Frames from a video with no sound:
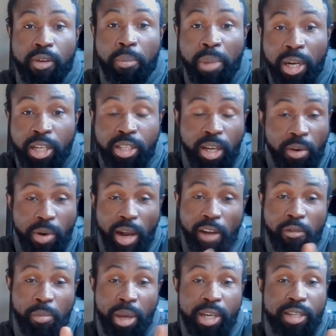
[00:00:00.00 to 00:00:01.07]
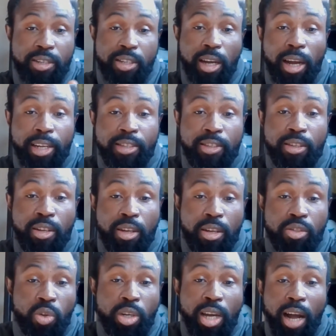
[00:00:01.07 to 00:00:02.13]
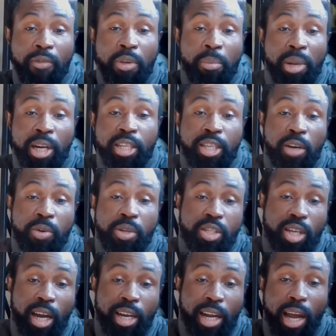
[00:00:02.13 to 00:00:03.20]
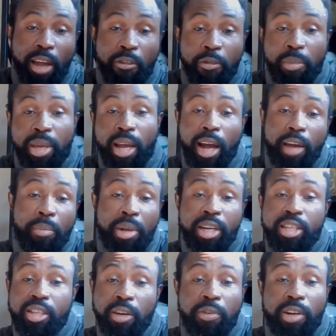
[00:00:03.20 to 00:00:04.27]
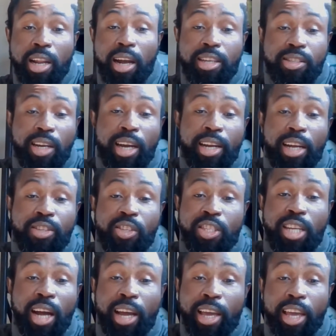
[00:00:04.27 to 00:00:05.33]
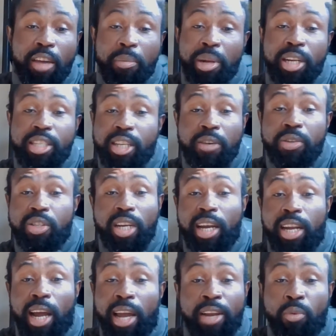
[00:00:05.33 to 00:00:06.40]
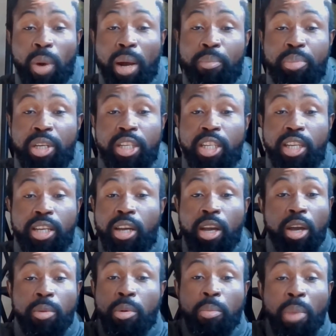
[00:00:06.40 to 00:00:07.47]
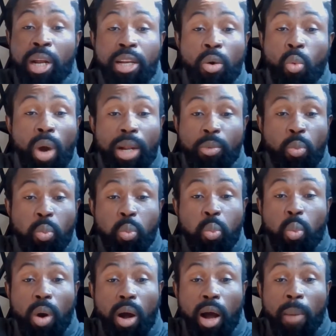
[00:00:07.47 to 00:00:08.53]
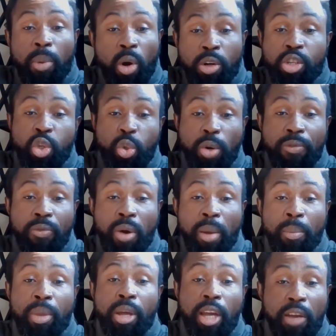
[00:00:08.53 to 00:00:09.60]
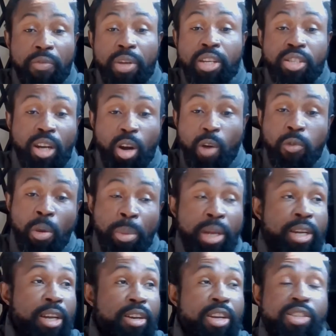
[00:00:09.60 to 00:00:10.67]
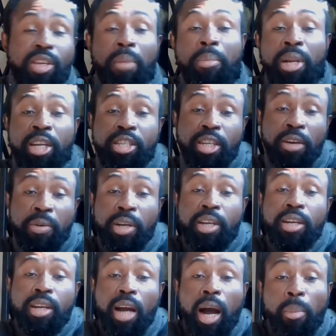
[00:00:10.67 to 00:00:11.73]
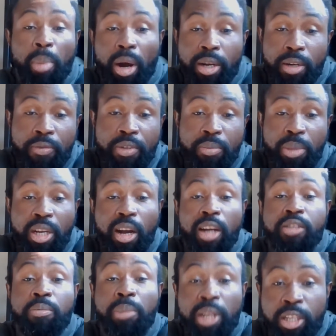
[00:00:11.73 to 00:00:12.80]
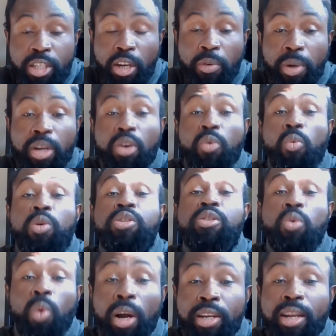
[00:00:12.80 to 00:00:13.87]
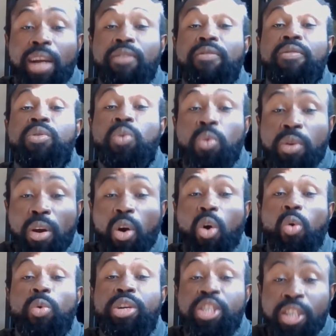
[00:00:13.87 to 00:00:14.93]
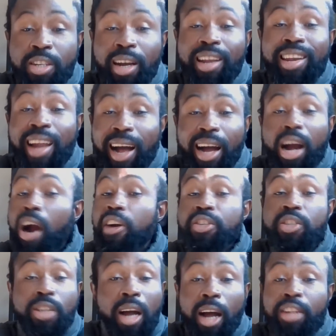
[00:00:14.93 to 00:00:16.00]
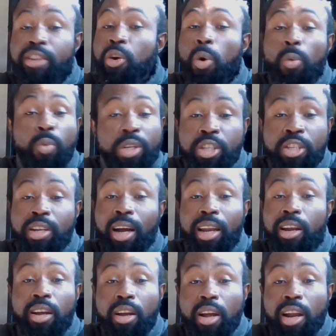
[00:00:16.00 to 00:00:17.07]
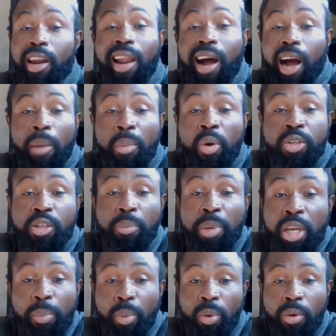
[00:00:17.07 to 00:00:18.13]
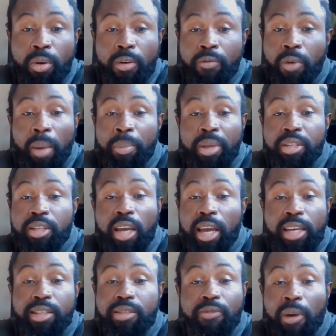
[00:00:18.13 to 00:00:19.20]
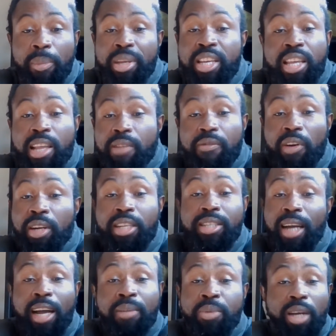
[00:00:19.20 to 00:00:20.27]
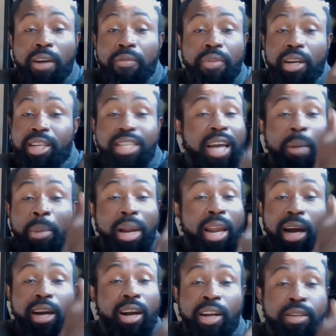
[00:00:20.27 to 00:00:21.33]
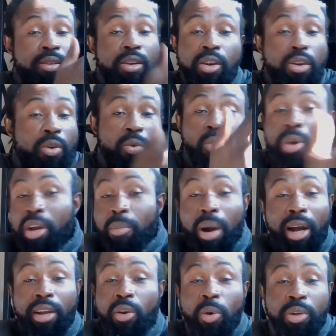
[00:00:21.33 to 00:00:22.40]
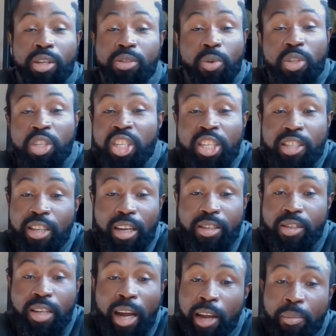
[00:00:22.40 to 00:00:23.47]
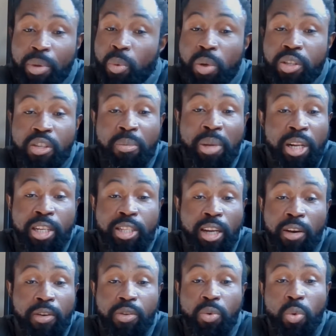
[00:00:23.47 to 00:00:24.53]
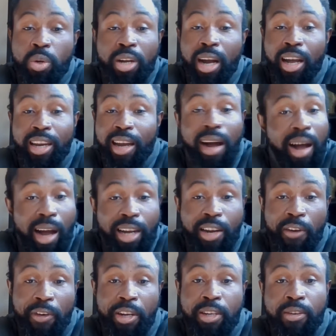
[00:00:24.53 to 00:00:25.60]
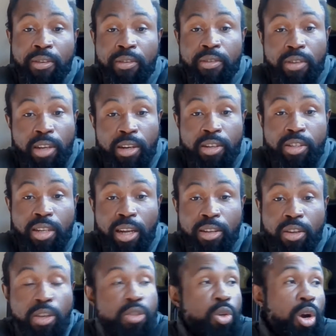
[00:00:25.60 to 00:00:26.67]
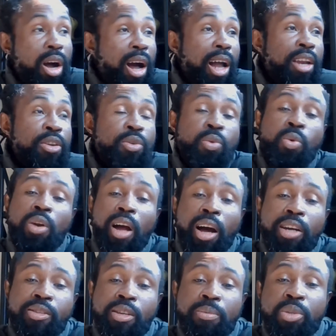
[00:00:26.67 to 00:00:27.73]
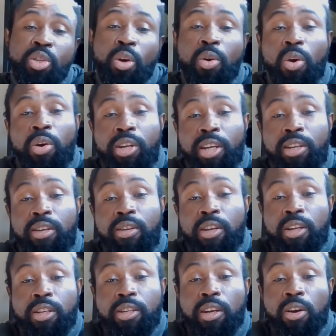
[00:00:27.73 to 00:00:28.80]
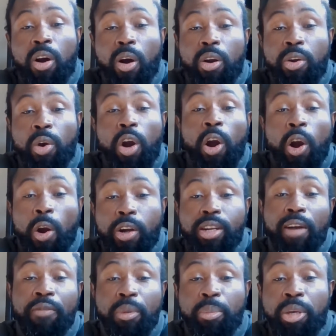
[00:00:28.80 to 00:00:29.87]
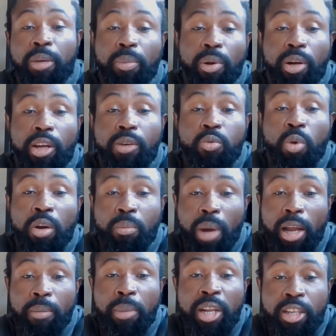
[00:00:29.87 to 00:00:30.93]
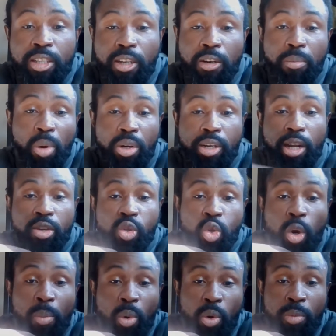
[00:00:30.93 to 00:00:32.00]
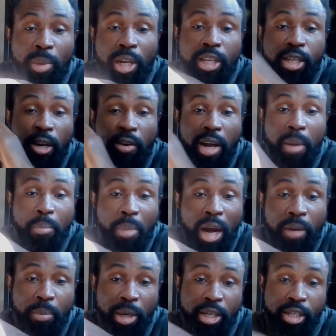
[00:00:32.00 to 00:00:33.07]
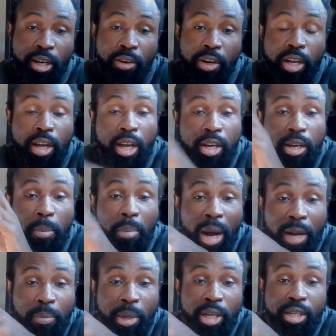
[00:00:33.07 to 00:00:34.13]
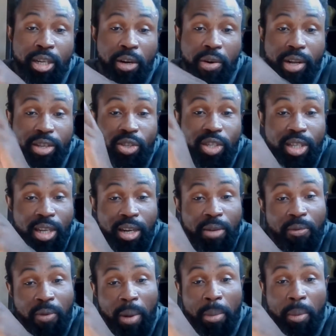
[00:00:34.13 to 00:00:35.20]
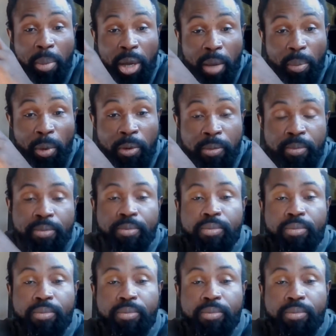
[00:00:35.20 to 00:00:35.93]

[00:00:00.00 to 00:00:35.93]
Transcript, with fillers: The military have many sides. So they have the military side, the FBI, military side, the CIA, military side, the NYPD. No matter what um, country you're from, if there's a government there, there's a military a part of it because military was the one that do the original law or start the original law amongst the people from the days from the from the times of the Camelot and way back down into Jesus time. It was the military doing all the ordering. You understand? So all the new laws them surrounding the the earth of the people is run by the military, but there's some good military and bad military. The bad military is stealing from the people.